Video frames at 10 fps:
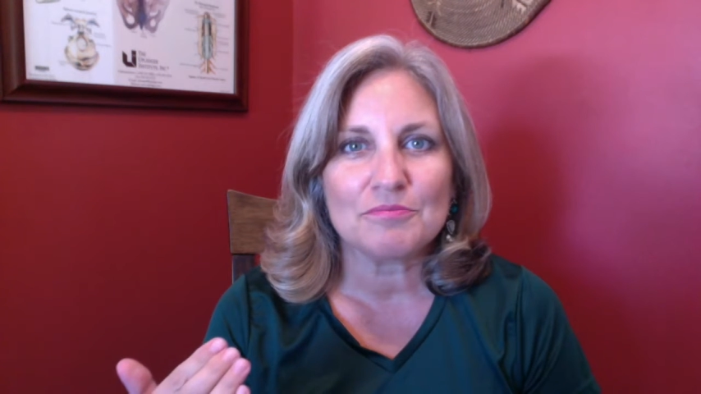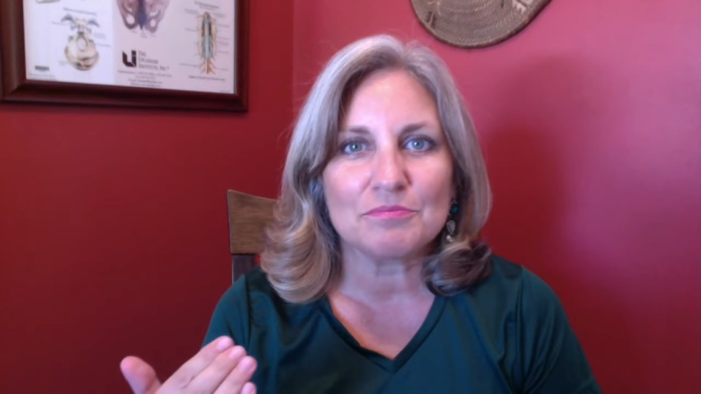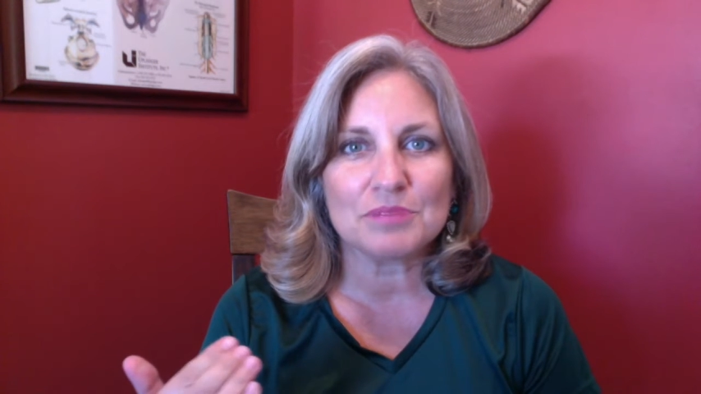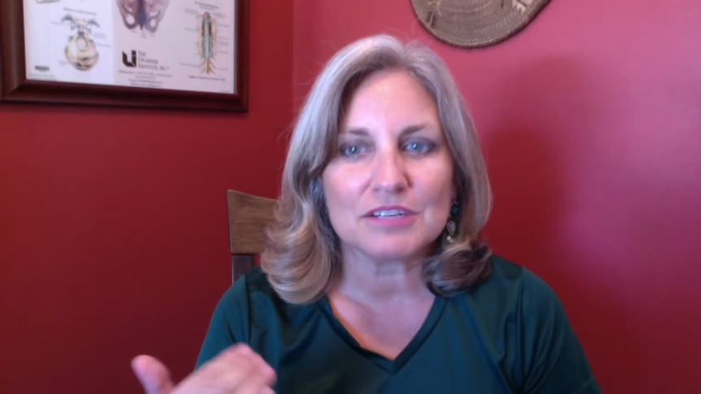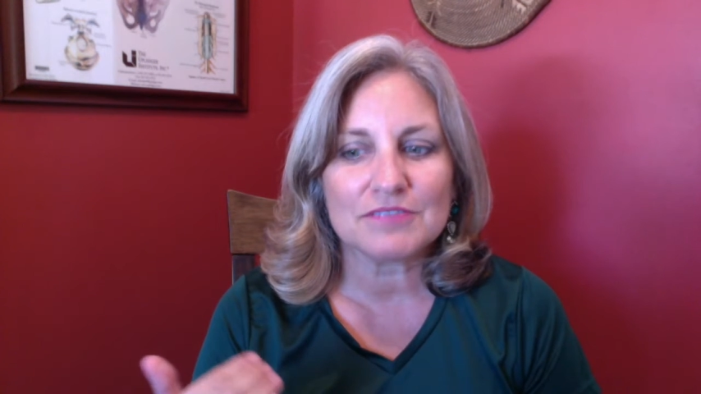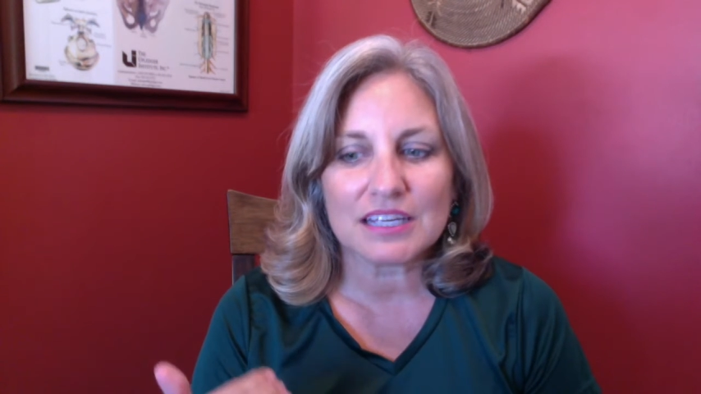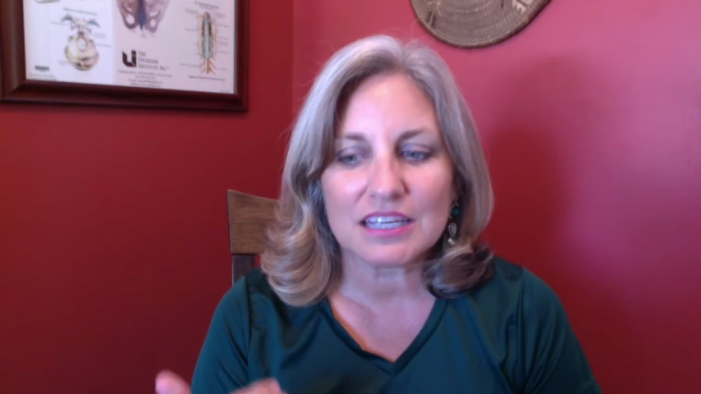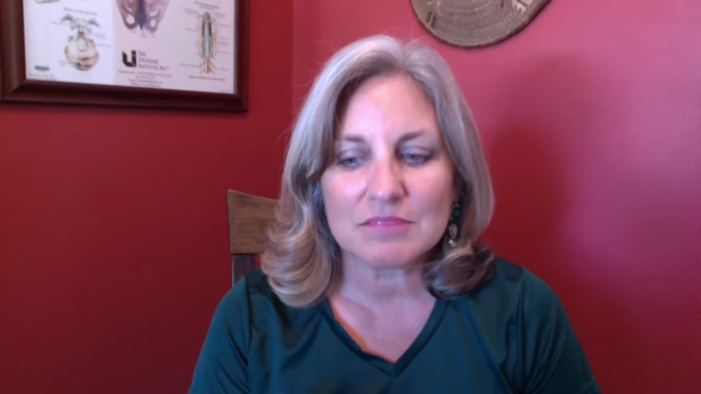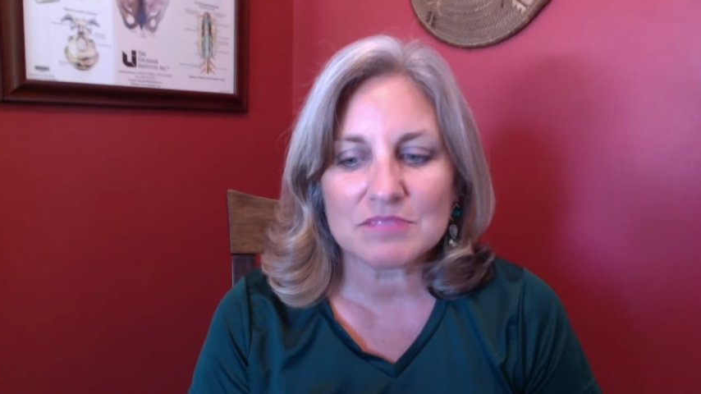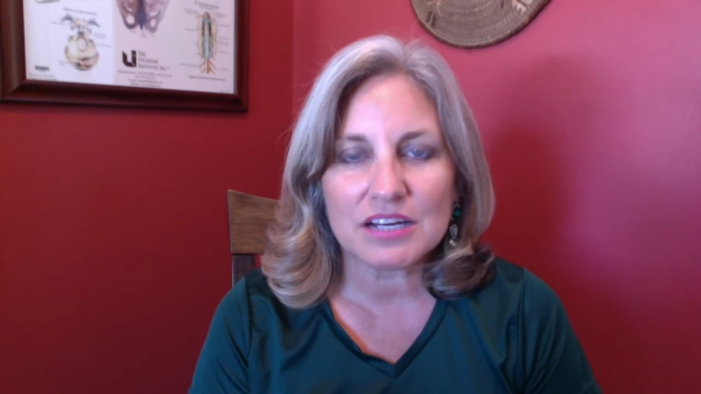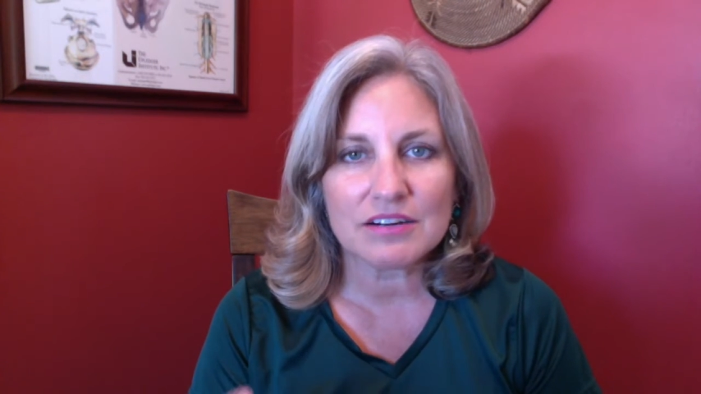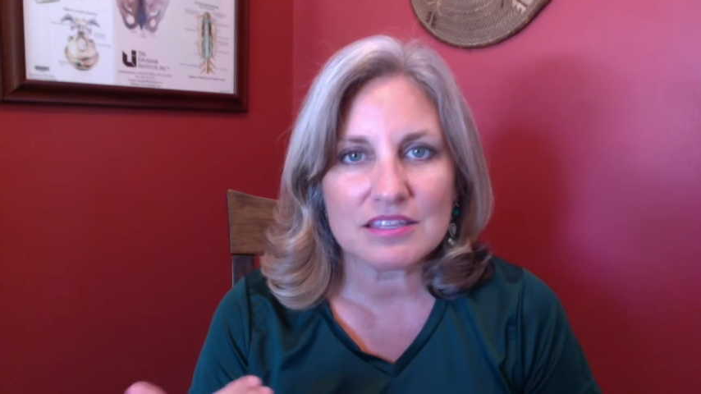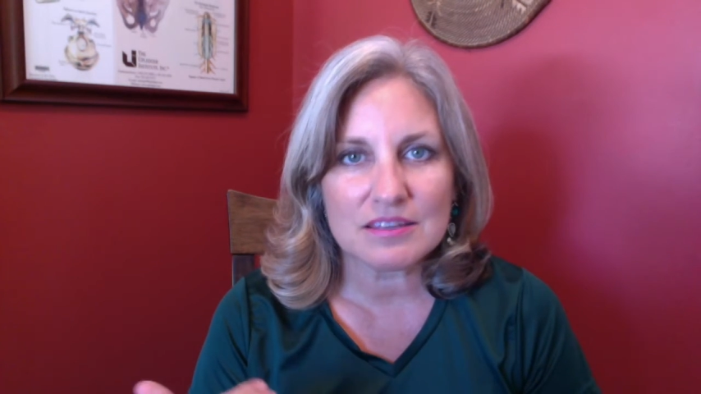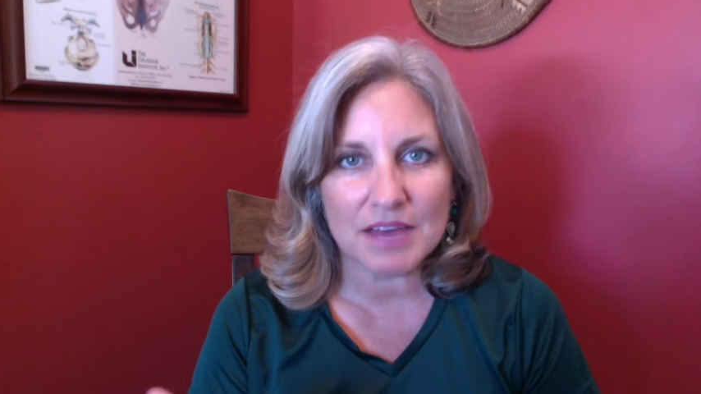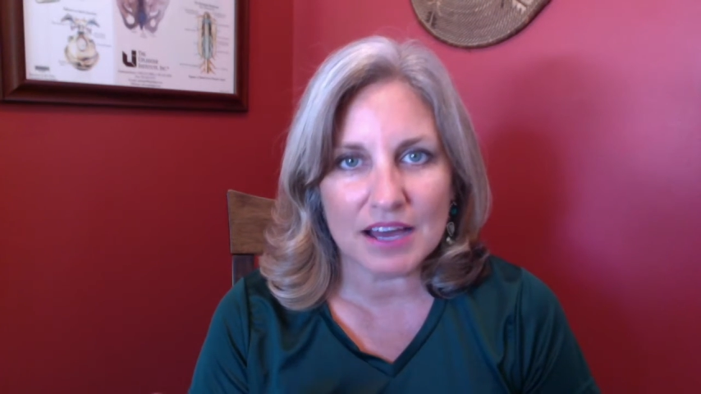But if I kept tearing
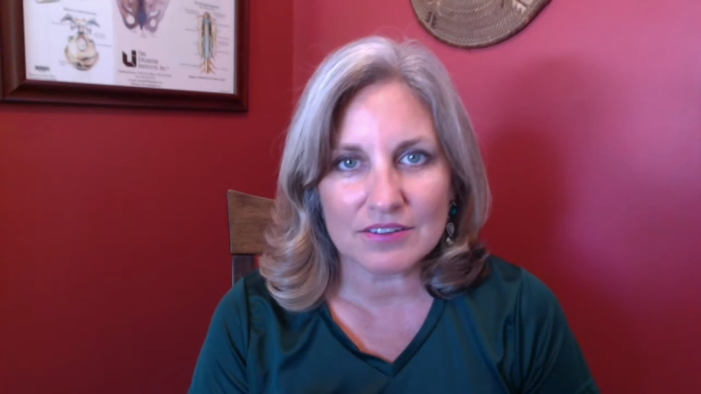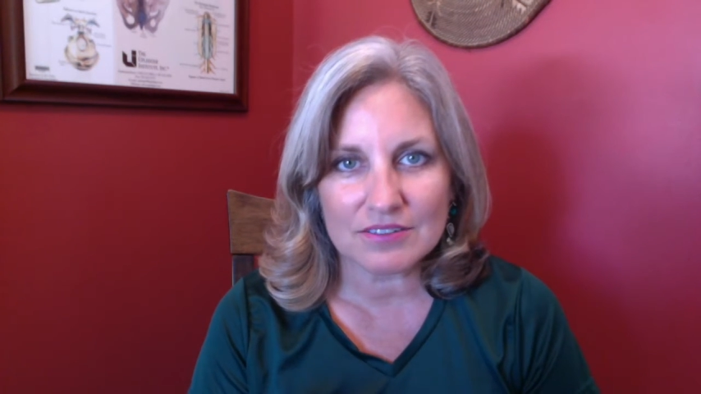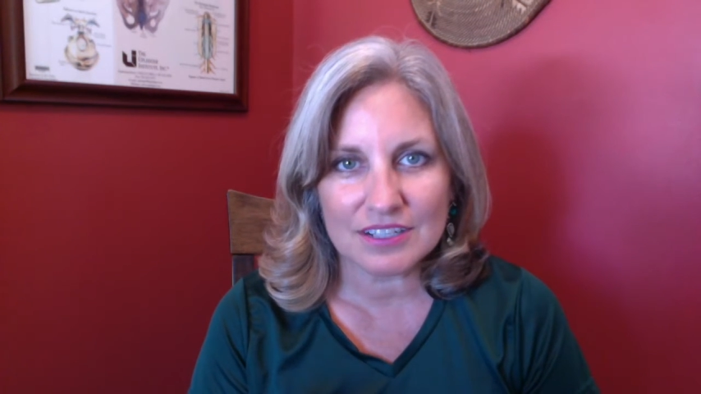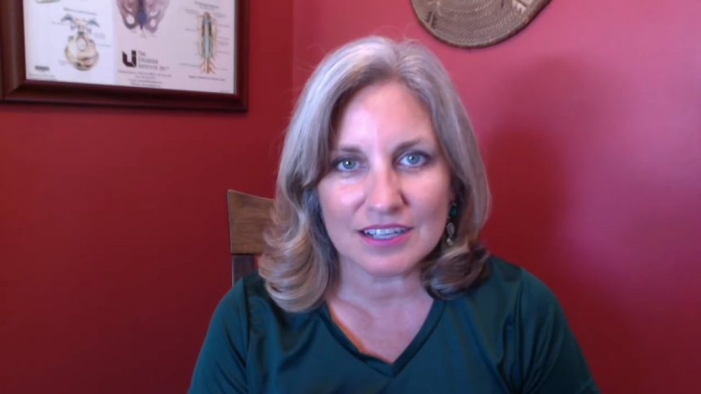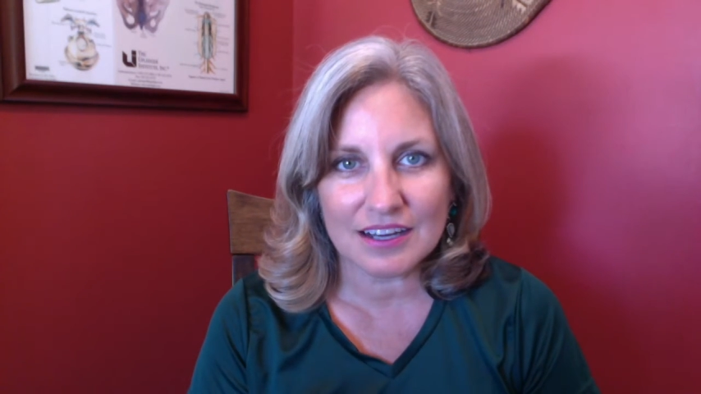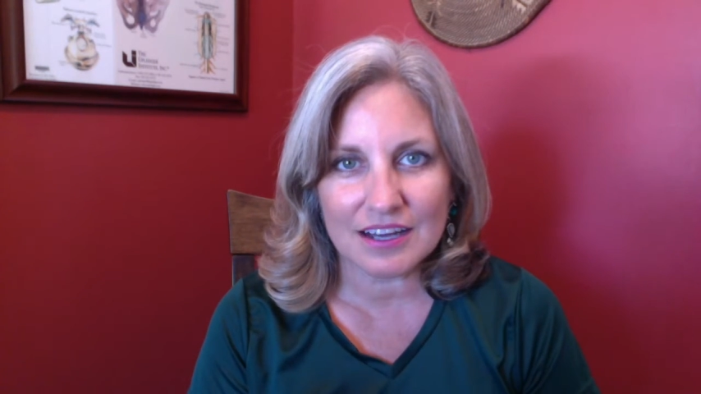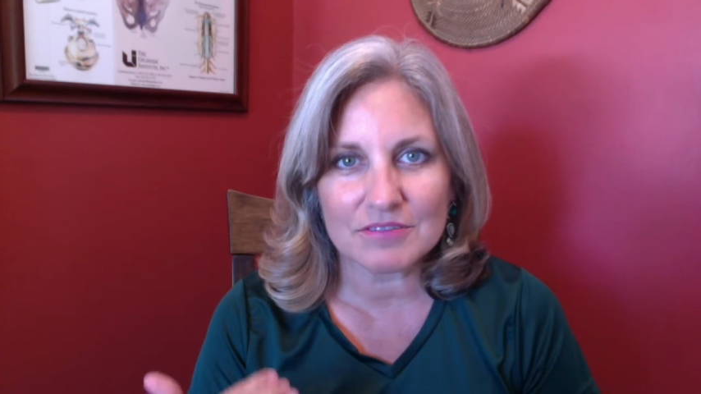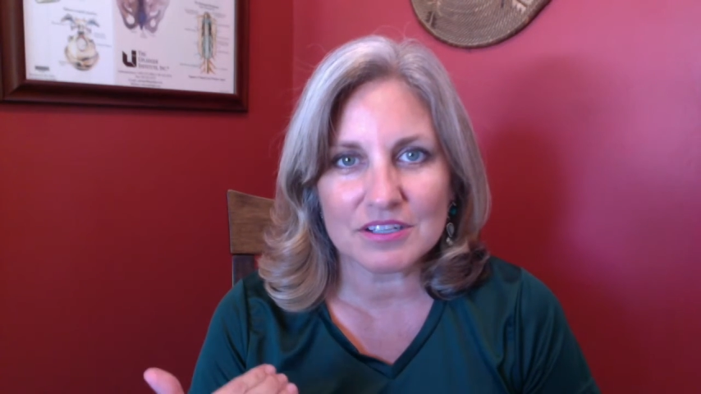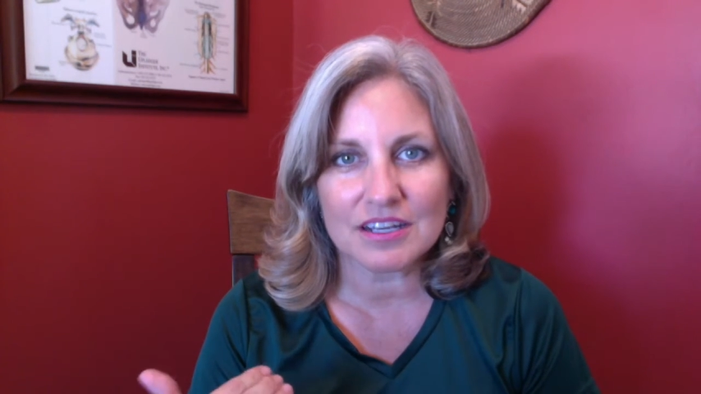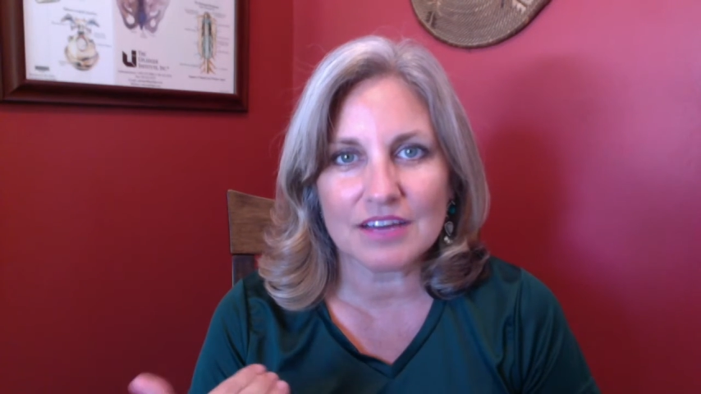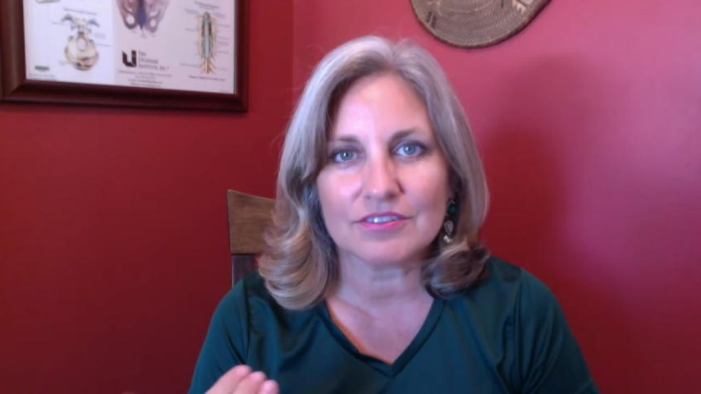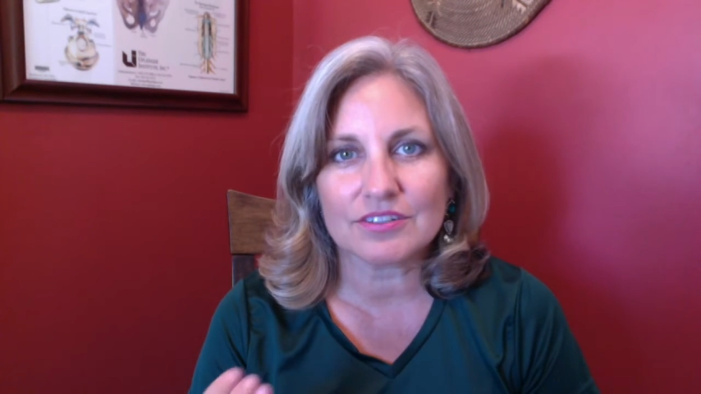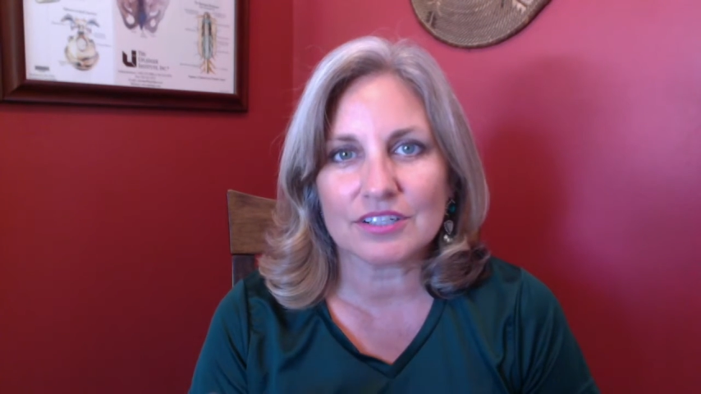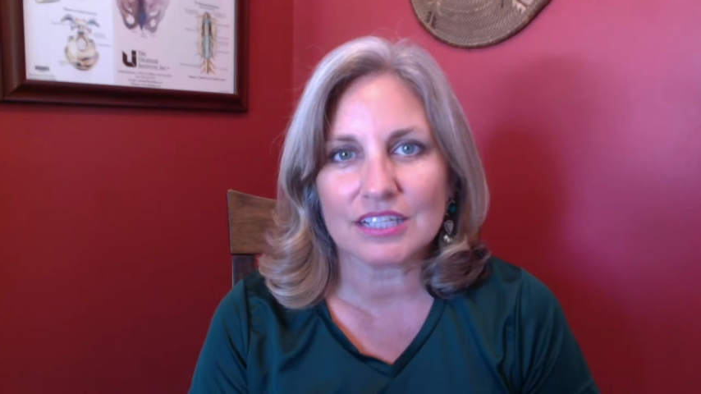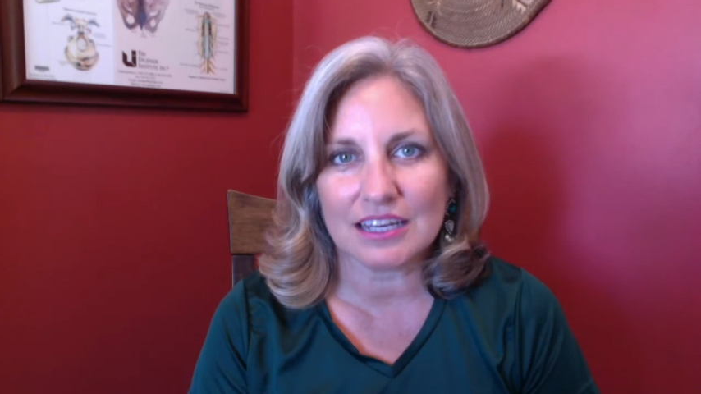them out, I would
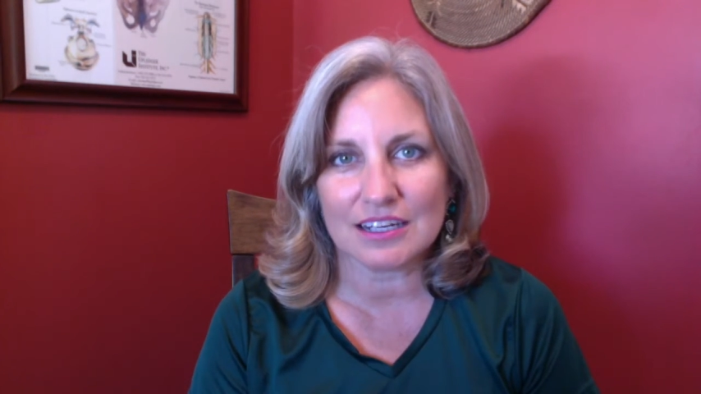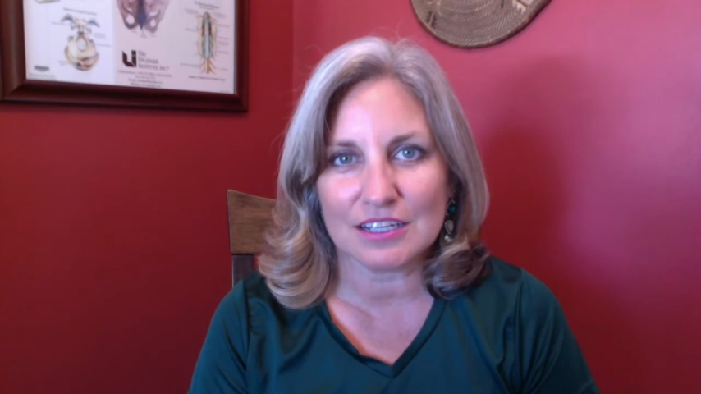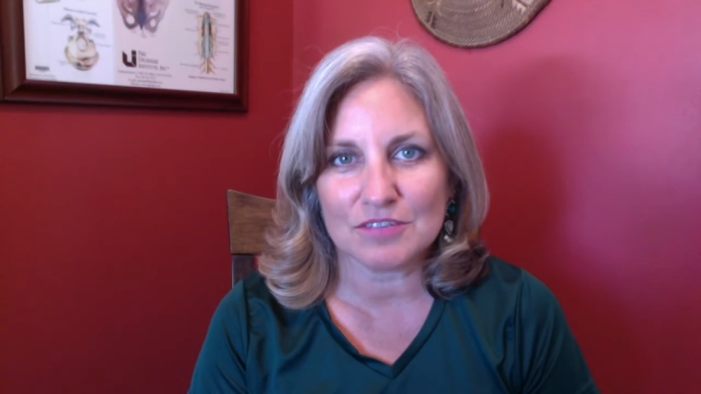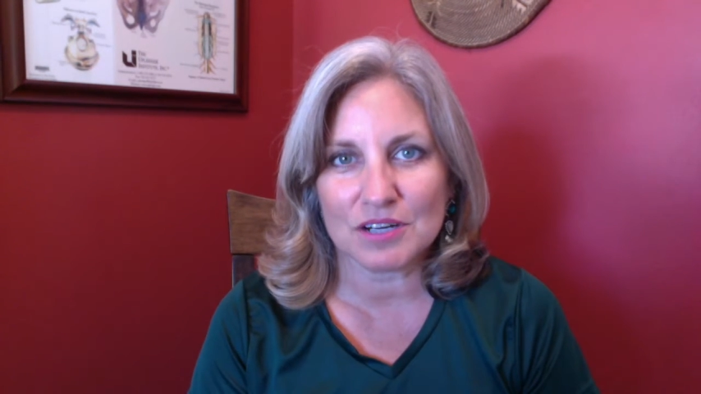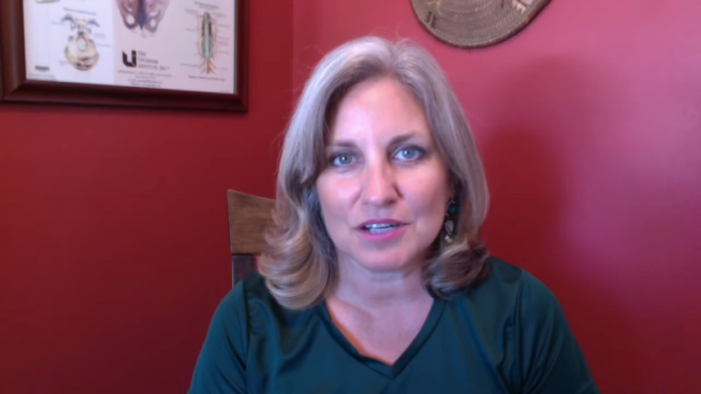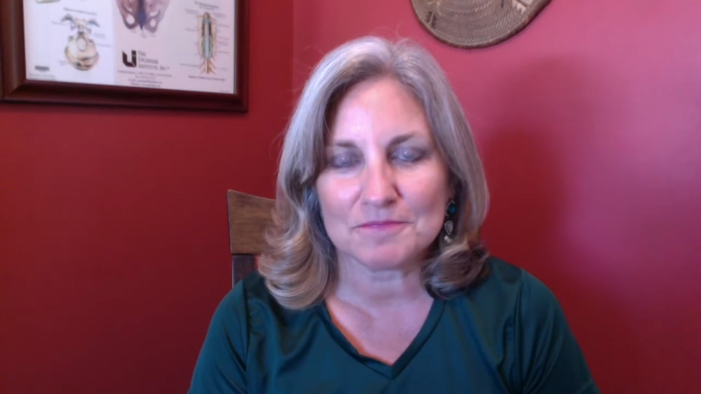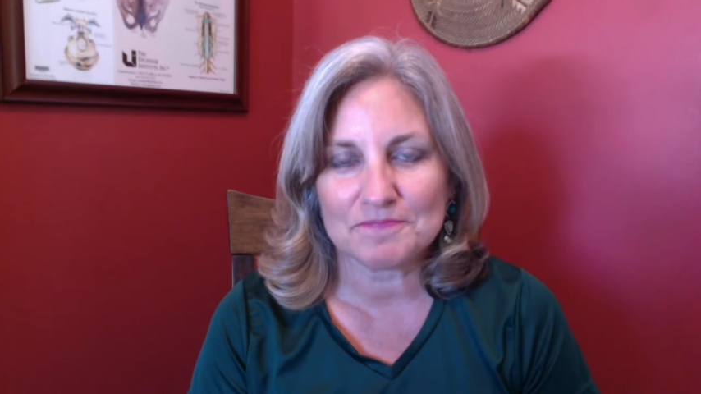never get anywhere.